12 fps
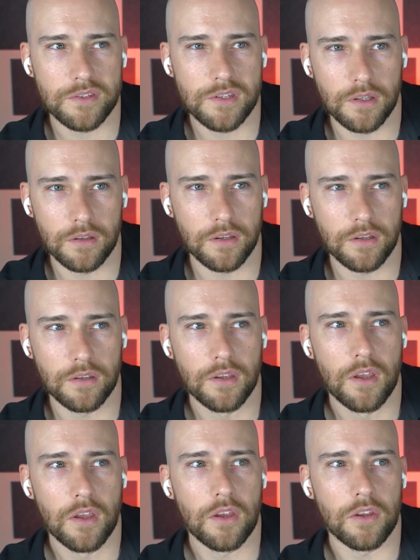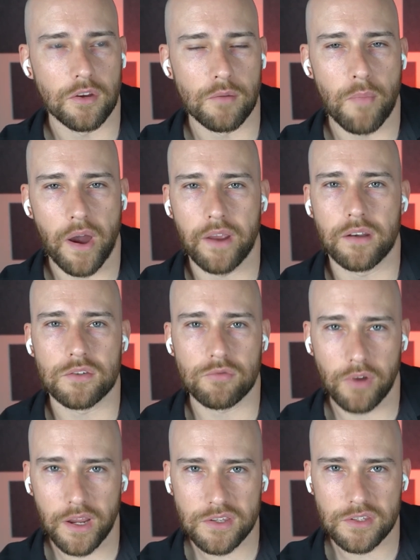And suddenly your mind is
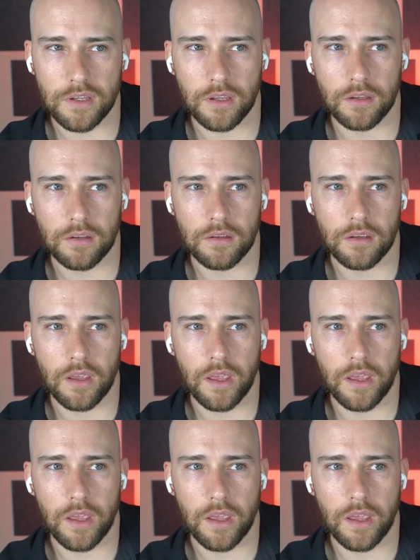racing